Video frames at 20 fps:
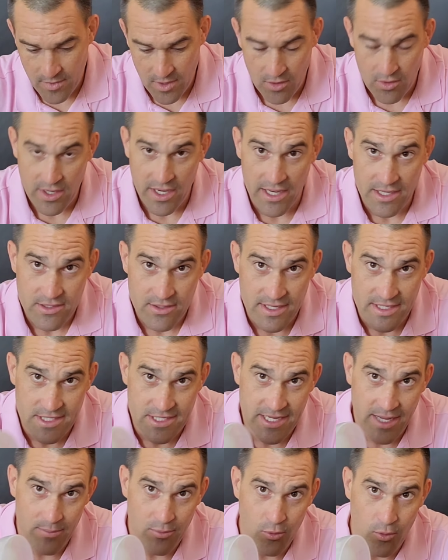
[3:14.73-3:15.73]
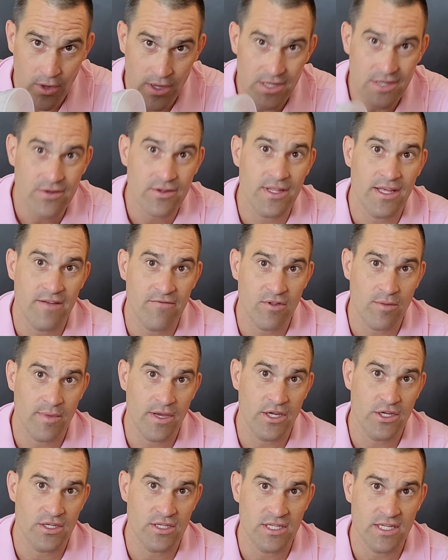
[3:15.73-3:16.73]
Okay, so that's step one during the
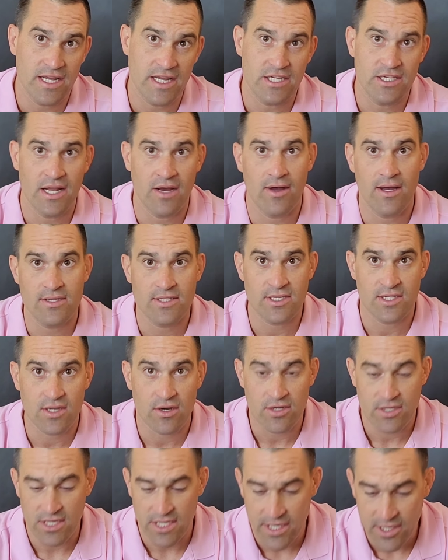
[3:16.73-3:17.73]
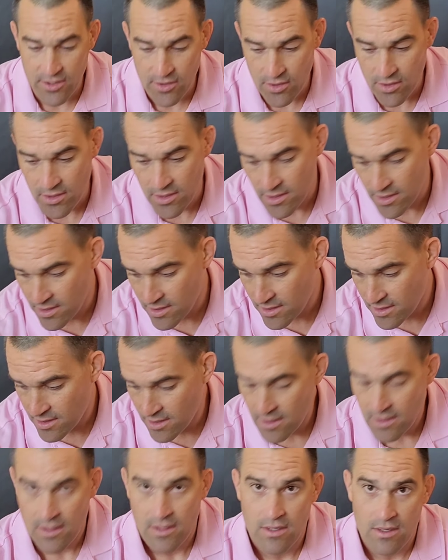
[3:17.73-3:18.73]
inflammation stage. Now, as it starts to heal,
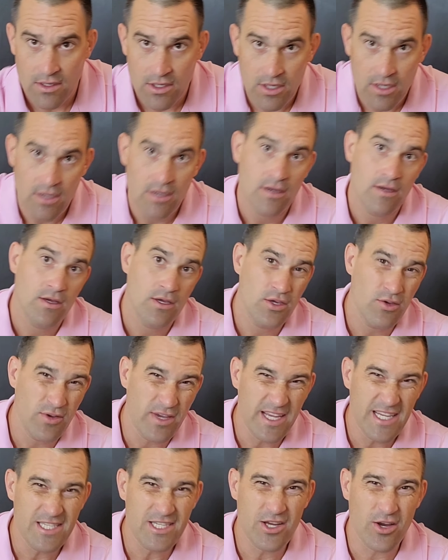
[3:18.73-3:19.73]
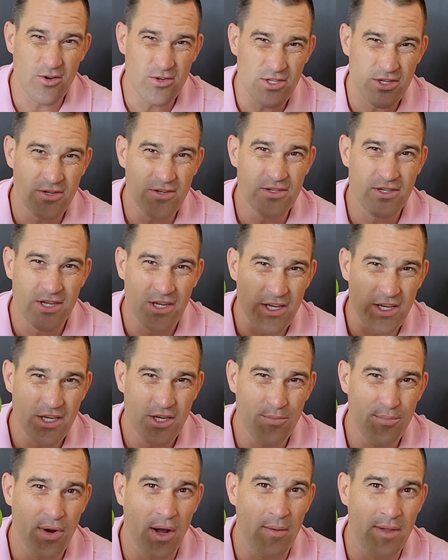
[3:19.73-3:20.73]
you East Coasters,
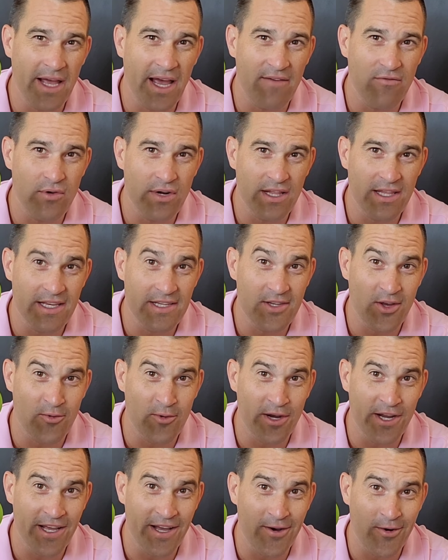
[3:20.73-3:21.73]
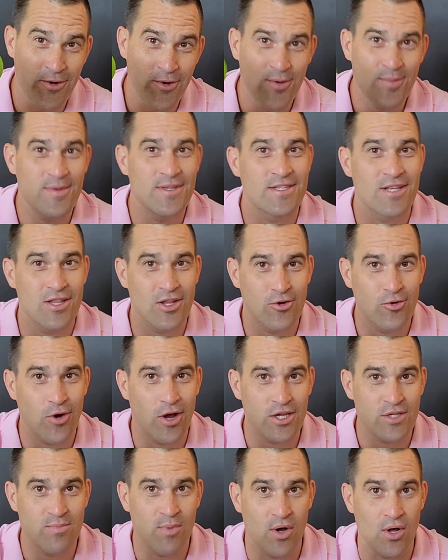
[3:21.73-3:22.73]
you probably have one of these already at home. It's a
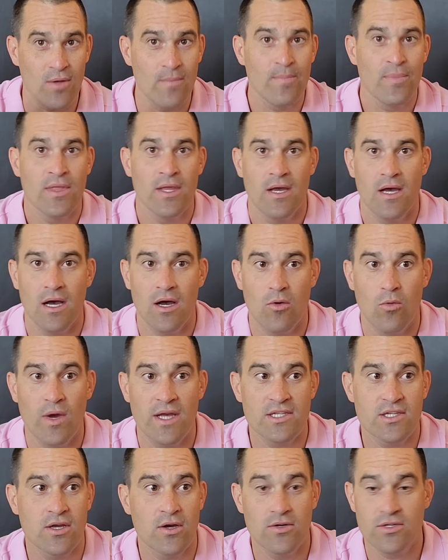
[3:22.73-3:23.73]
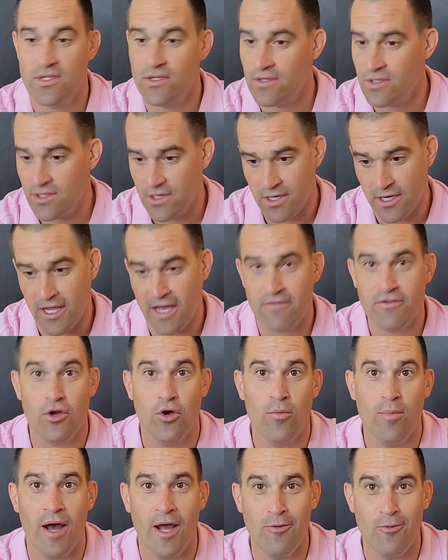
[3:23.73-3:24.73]
lacrosse ball. West Coasters, you're gonna have to
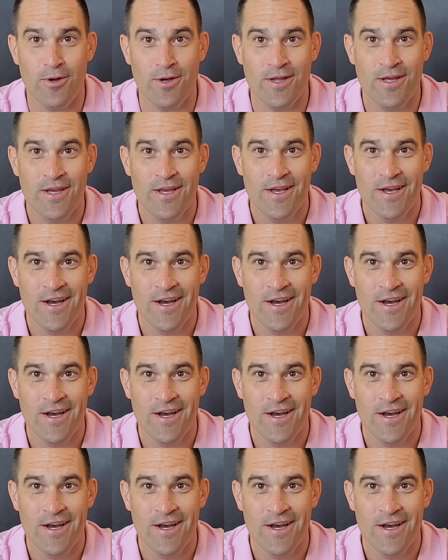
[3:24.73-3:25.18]
go buy one.